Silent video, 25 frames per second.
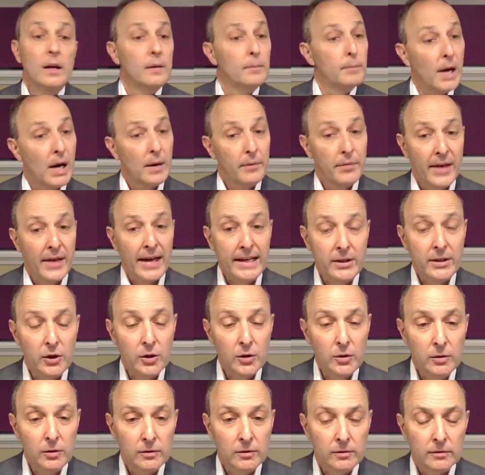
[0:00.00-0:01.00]
Bob, thank
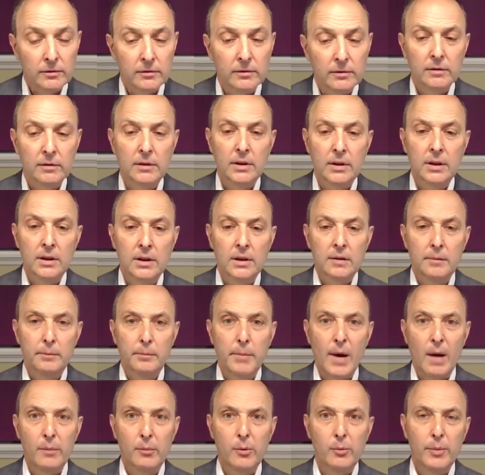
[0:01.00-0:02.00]
you.
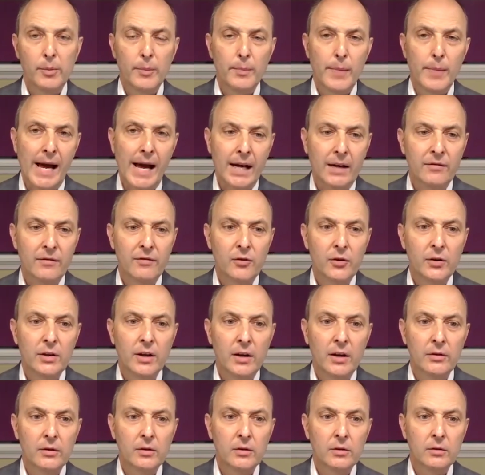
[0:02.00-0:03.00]
Bob will be back for
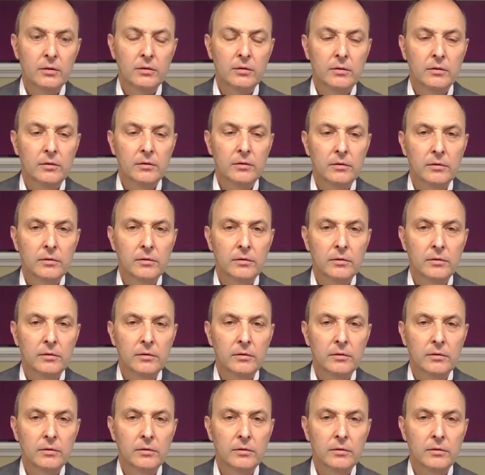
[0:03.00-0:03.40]
another